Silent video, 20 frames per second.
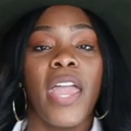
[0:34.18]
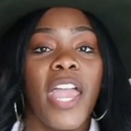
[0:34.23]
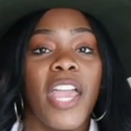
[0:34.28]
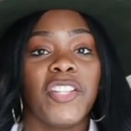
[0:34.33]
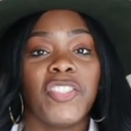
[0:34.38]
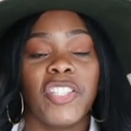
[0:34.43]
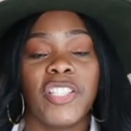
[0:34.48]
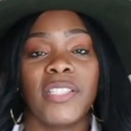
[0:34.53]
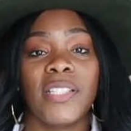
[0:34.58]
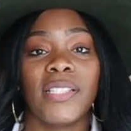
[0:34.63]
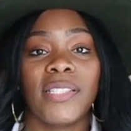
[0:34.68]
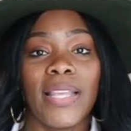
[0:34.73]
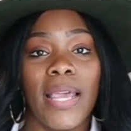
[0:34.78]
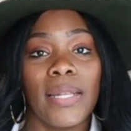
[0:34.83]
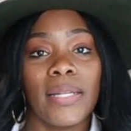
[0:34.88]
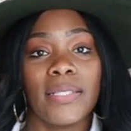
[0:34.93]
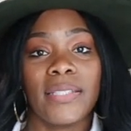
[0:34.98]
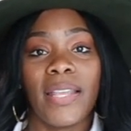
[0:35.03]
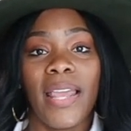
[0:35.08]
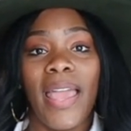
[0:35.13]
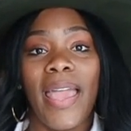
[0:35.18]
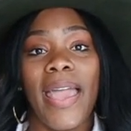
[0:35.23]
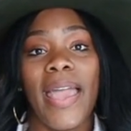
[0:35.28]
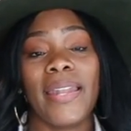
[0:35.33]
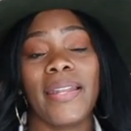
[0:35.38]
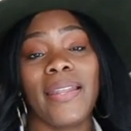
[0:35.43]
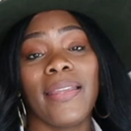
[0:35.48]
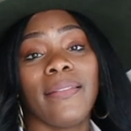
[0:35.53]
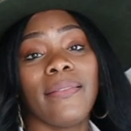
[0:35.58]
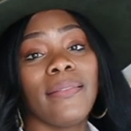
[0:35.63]
and just decided to
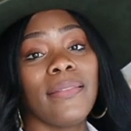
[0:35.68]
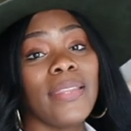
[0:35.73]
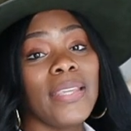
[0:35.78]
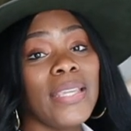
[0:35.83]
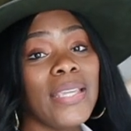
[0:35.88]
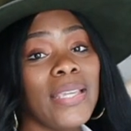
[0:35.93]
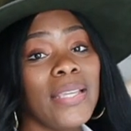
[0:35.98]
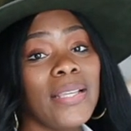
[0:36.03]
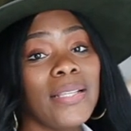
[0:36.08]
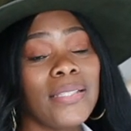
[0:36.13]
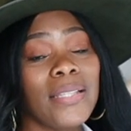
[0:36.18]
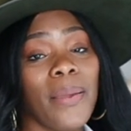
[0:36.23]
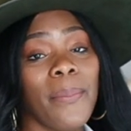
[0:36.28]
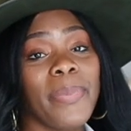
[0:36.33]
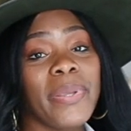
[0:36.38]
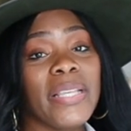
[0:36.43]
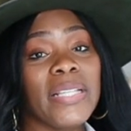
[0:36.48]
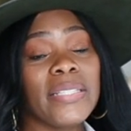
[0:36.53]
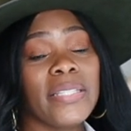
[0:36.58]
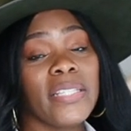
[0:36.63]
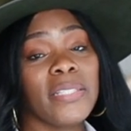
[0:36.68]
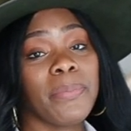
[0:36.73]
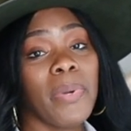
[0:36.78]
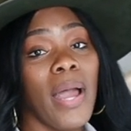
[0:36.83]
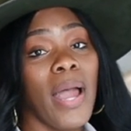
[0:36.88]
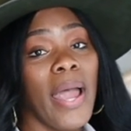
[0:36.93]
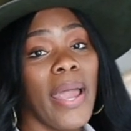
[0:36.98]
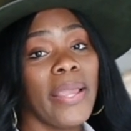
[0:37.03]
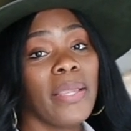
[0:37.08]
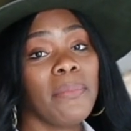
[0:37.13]
add in these pieces
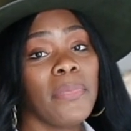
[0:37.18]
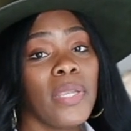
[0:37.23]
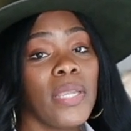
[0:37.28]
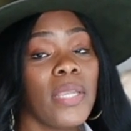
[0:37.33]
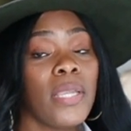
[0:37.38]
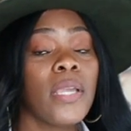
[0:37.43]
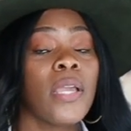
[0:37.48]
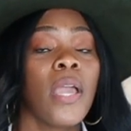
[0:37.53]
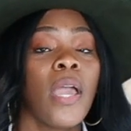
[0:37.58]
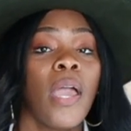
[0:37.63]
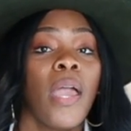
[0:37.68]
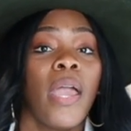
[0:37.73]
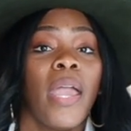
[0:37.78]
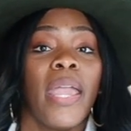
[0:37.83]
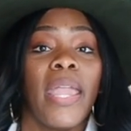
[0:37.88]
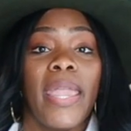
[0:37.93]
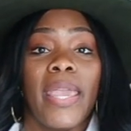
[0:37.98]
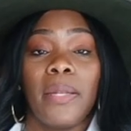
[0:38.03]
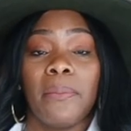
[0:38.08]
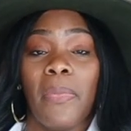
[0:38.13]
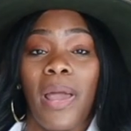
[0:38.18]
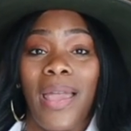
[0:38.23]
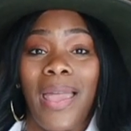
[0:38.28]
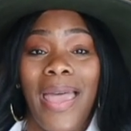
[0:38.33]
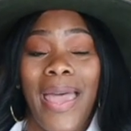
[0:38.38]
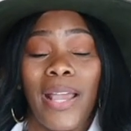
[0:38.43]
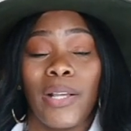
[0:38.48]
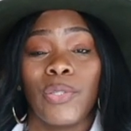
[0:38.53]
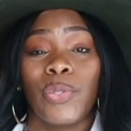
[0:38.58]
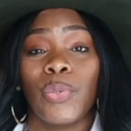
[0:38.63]
behind me in my
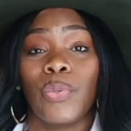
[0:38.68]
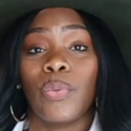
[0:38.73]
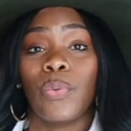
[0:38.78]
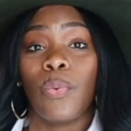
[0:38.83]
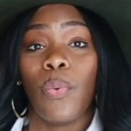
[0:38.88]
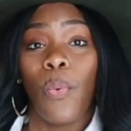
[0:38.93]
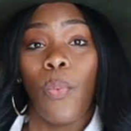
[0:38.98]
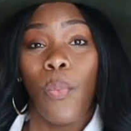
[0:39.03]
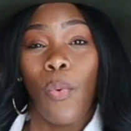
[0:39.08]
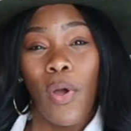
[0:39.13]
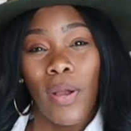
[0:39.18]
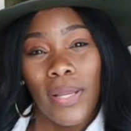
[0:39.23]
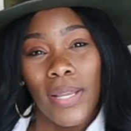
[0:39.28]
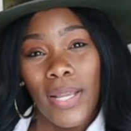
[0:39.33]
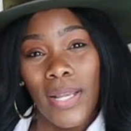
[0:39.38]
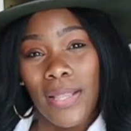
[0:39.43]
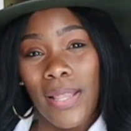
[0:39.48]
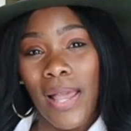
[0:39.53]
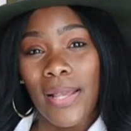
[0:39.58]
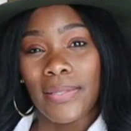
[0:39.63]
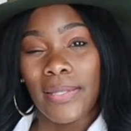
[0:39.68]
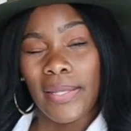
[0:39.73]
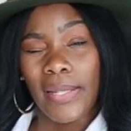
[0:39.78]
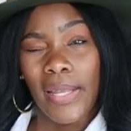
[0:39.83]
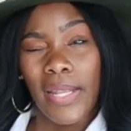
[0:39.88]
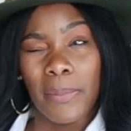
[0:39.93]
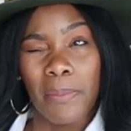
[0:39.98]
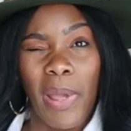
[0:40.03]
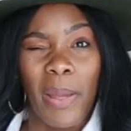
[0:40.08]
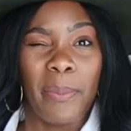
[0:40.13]
actual walk-in
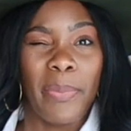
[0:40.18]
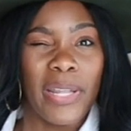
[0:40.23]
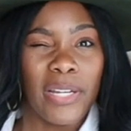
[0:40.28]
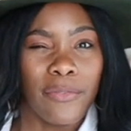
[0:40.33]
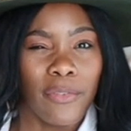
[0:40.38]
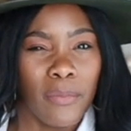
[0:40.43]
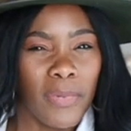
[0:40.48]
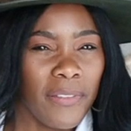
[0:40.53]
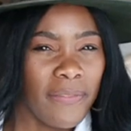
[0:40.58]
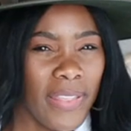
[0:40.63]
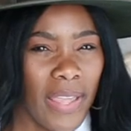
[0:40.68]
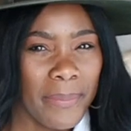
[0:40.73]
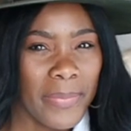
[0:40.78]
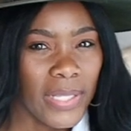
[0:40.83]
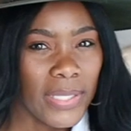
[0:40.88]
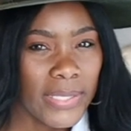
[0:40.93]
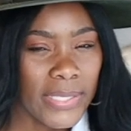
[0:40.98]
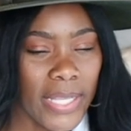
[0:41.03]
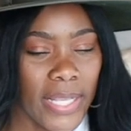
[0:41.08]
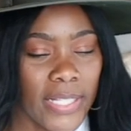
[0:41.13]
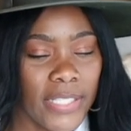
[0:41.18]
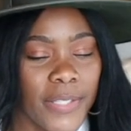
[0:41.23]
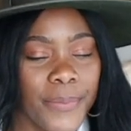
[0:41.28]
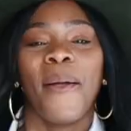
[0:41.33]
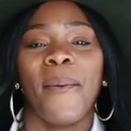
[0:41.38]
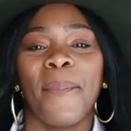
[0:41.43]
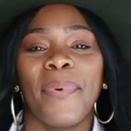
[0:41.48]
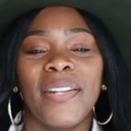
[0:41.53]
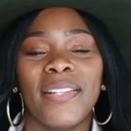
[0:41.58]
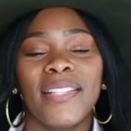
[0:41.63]
closet in my bedroom, if that makes sense.
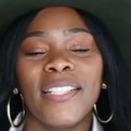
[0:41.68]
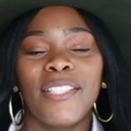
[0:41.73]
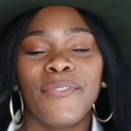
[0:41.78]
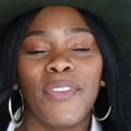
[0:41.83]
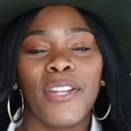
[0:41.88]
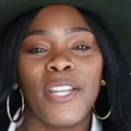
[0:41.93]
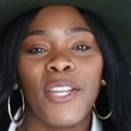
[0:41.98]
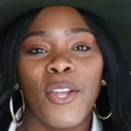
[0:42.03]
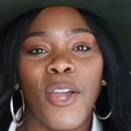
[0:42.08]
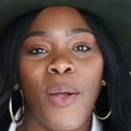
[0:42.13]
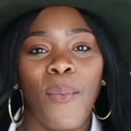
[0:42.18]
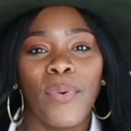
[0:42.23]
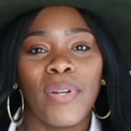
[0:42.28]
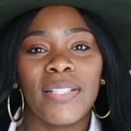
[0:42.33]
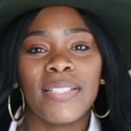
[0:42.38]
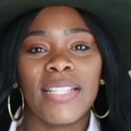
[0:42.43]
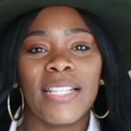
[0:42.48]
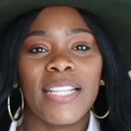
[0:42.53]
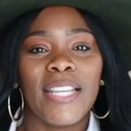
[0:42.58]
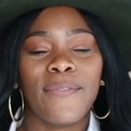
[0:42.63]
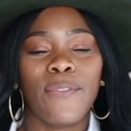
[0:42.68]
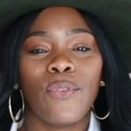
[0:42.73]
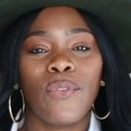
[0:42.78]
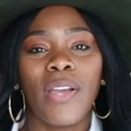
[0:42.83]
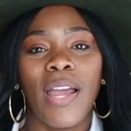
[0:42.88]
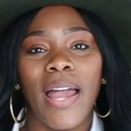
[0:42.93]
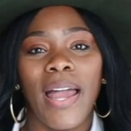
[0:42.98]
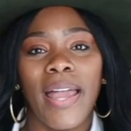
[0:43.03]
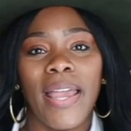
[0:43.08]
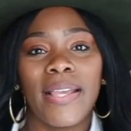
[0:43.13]
But in this video, I wanted to give you
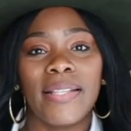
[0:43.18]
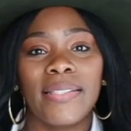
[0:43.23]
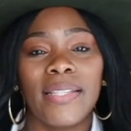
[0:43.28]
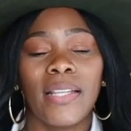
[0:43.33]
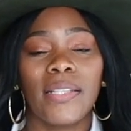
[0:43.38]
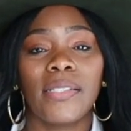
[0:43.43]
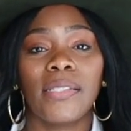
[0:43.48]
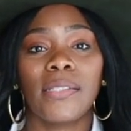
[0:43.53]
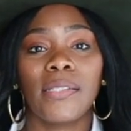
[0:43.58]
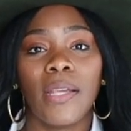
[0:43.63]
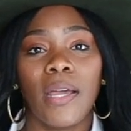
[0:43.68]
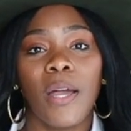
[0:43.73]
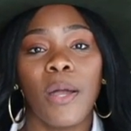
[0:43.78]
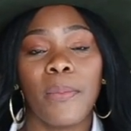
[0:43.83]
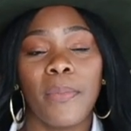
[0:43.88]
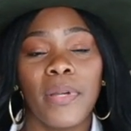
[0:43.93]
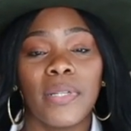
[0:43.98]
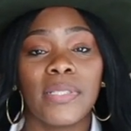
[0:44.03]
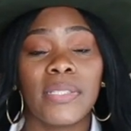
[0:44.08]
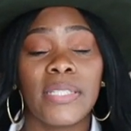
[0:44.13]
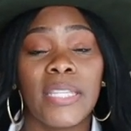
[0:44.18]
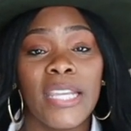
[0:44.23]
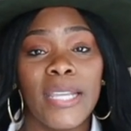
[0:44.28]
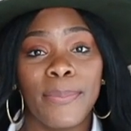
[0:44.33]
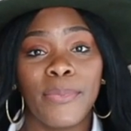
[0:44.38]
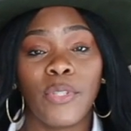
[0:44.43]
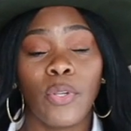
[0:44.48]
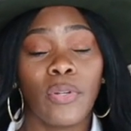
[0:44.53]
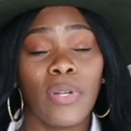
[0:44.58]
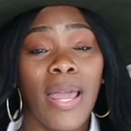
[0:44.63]
guys some
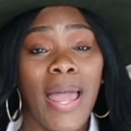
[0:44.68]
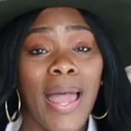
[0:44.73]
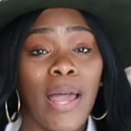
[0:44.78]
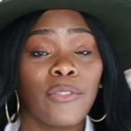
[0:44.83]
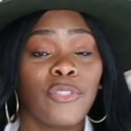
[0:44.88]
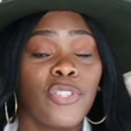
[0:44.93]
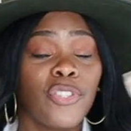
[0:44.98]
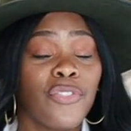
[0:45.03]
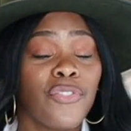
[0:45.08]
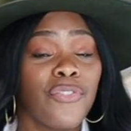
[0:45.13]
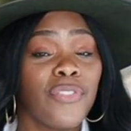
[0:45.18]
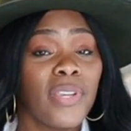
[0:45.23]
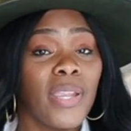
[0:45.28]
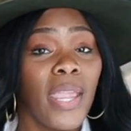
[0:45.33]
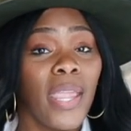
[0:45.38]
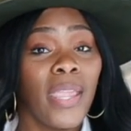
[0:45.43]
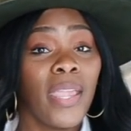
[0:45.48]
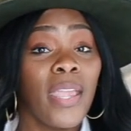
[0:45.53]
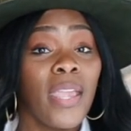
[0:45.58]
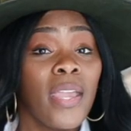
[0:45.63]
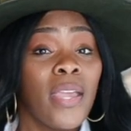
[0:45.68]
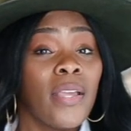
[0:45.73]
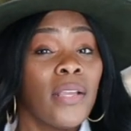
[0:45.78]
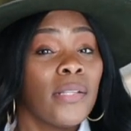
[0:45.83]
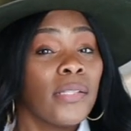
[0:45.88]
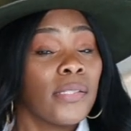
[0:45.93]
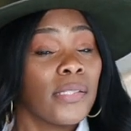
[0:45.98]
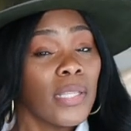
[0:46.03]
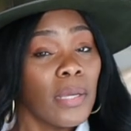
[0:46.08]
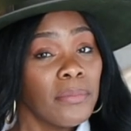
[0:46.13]
tips on how to create
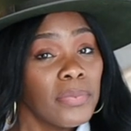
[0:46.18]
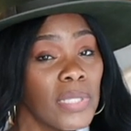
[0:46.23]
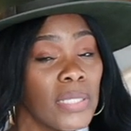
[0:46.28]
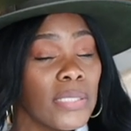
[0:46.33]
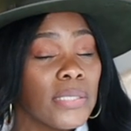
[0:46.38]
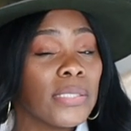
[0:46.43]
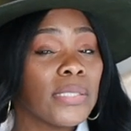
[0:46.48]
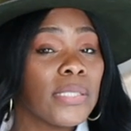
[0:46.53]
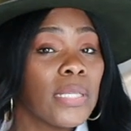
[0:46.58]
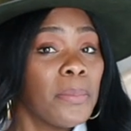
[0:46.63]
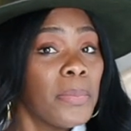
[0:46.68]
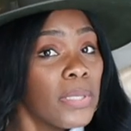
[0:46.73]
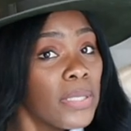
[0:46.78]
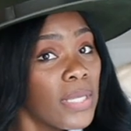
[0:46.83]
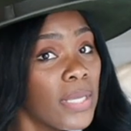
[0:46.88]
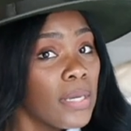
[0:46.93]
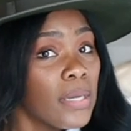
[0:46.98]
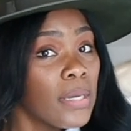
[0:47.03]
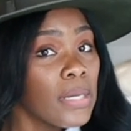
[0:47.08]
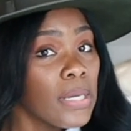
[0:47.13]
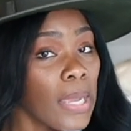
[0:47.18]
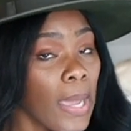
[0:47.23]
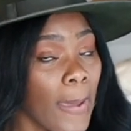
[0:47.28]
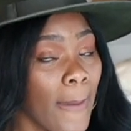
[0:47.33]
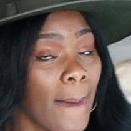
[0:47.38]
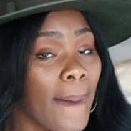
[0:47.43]
something similar